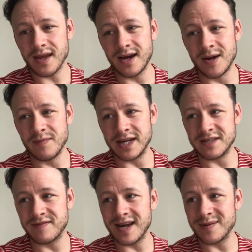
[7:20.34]
They
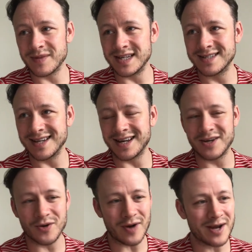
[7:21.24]
develop these
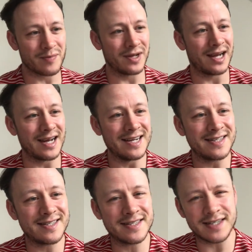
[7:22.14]
incredible,
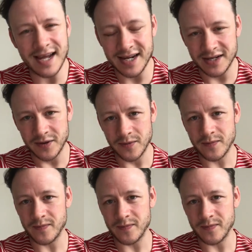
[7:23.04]
insane,